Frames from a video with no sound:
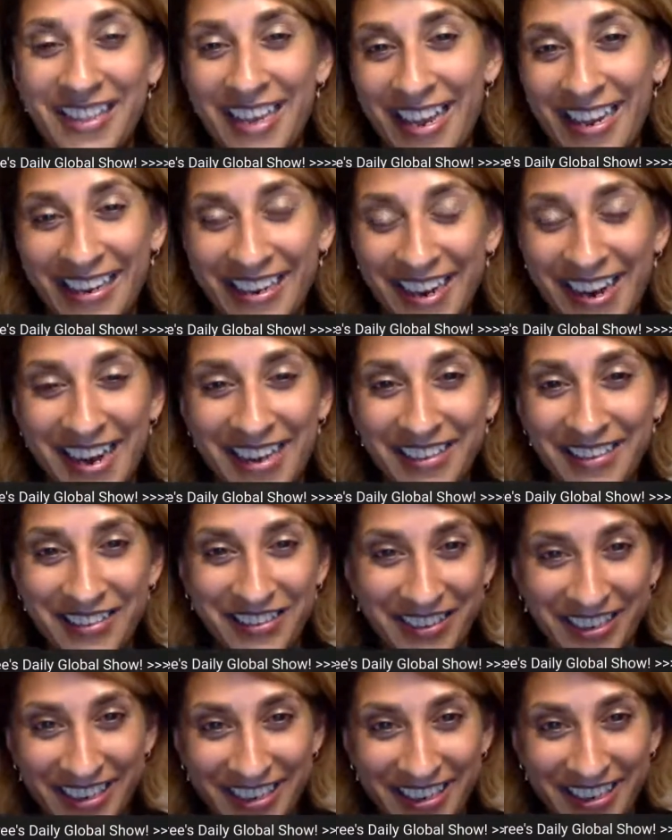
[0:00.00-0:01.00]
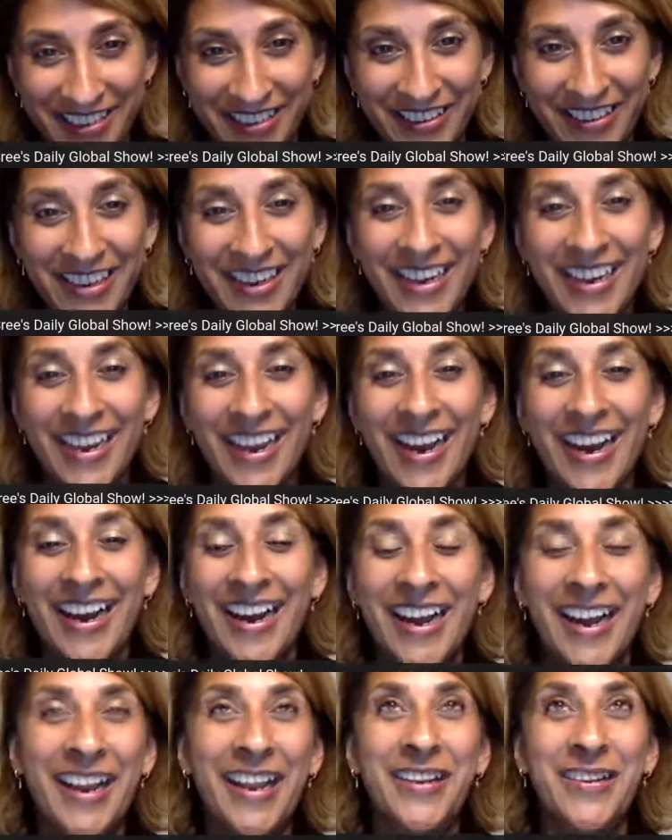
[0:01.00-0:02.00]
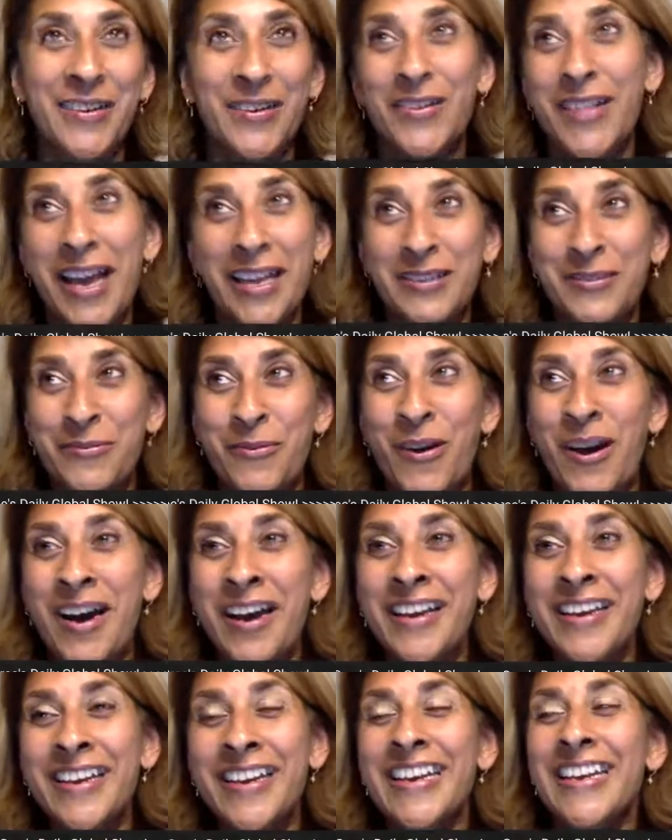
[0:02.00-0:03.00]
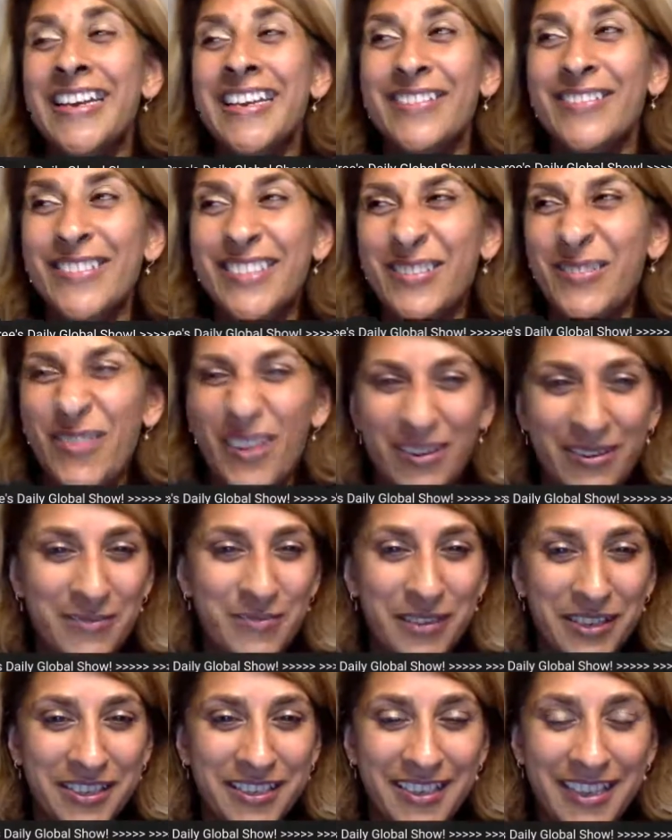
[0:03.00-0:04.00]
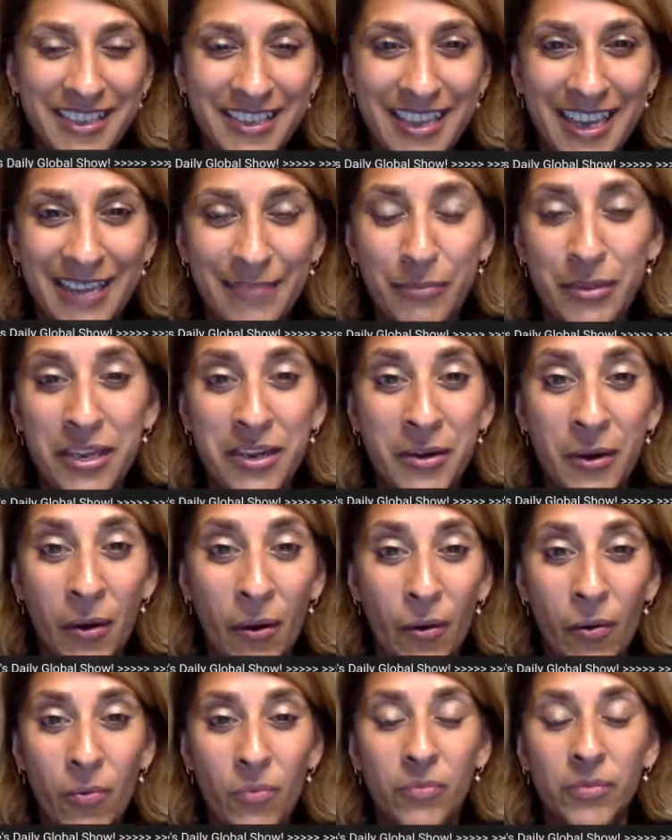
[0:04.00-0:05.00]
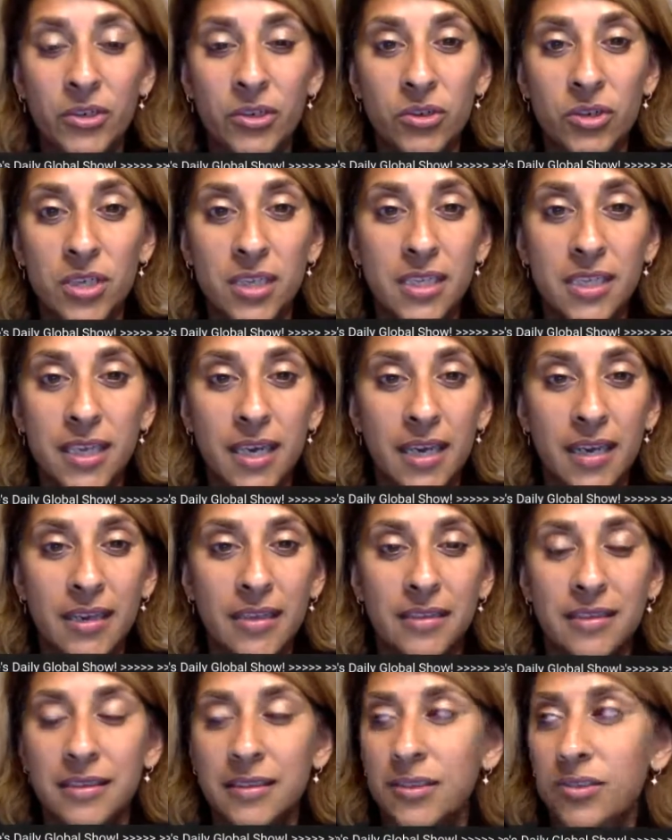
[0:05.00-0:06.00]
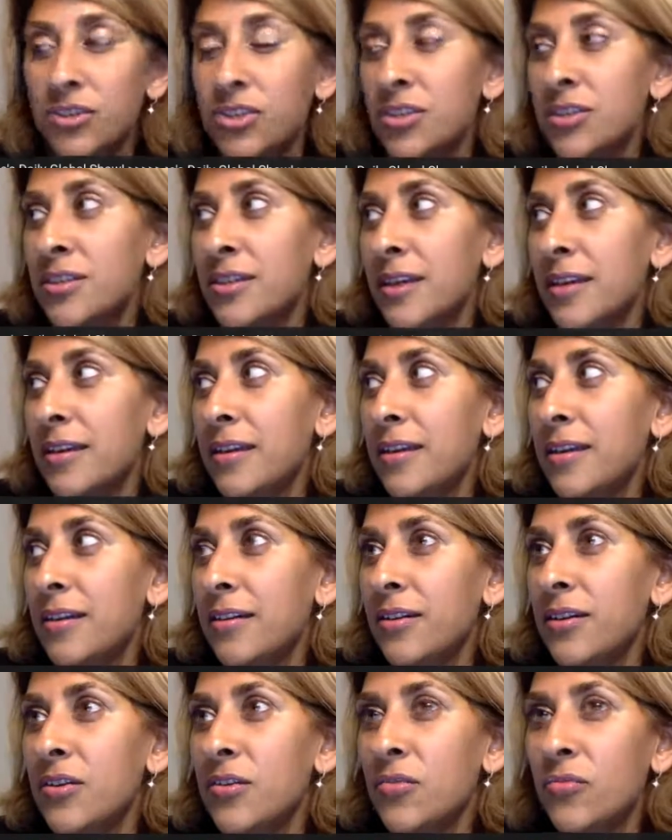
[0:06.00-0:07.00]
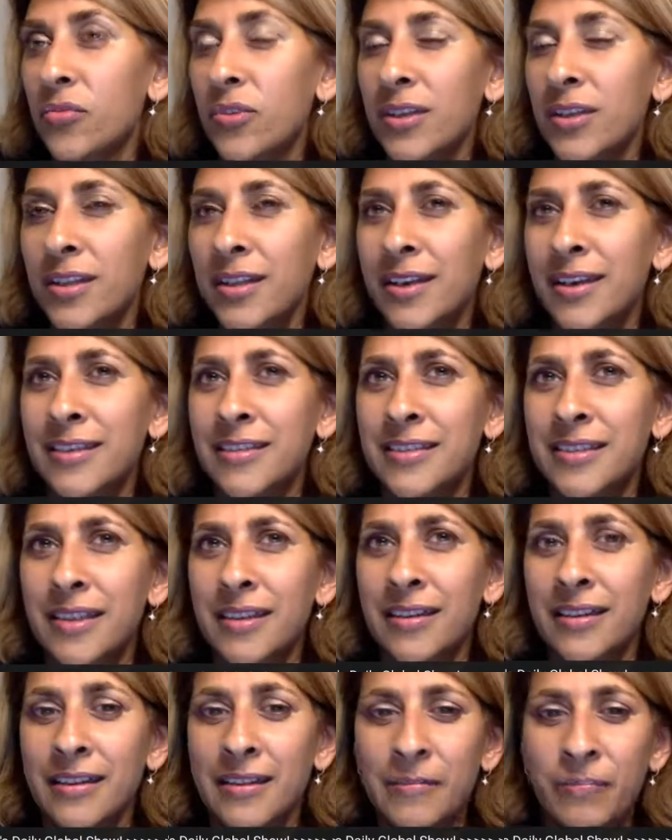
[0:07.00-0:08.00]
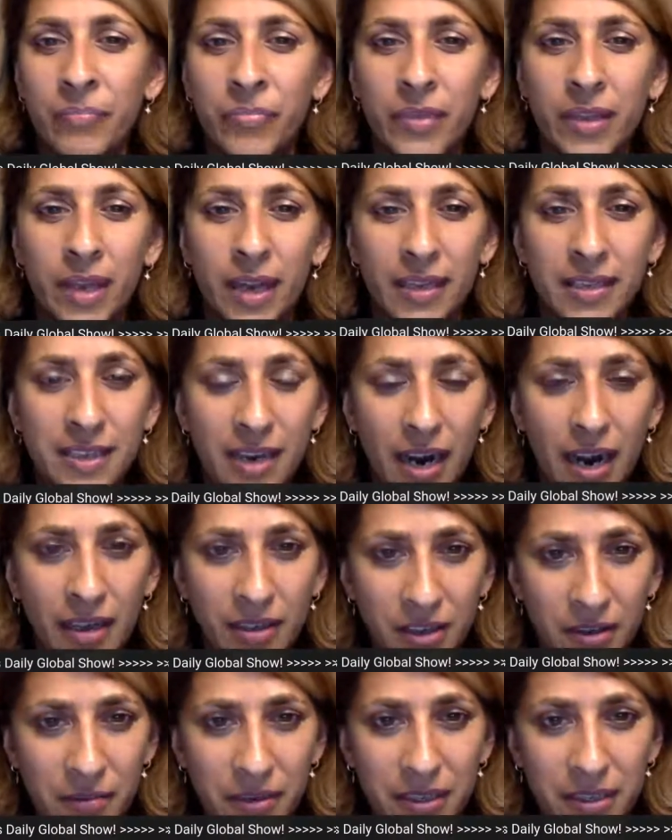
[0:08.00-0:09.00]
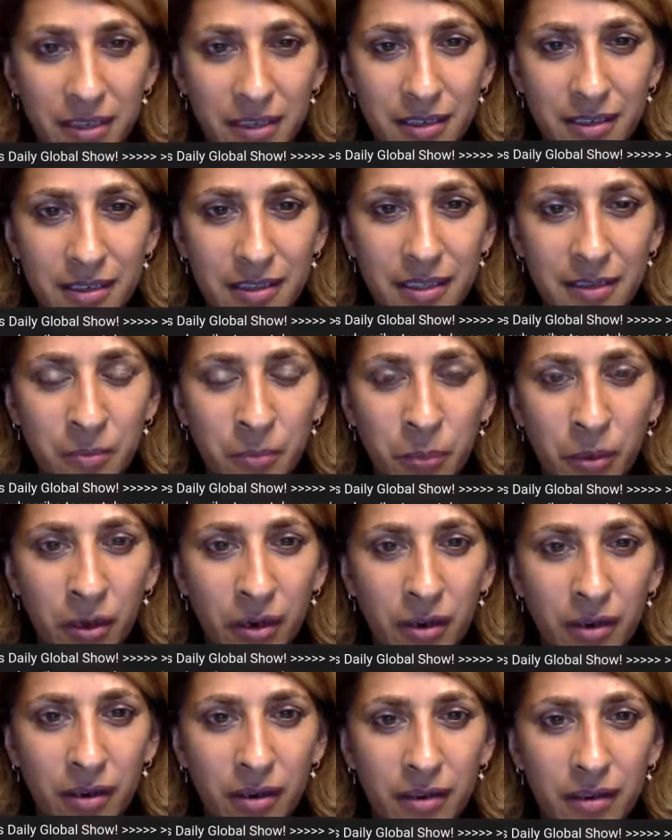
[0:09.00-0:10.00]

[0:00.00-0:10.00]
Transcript: Thank God you're here. And I know that's why. It was very much like that, being home during the day, because you're just not here. And you realize that I thought my dogs didn't bark.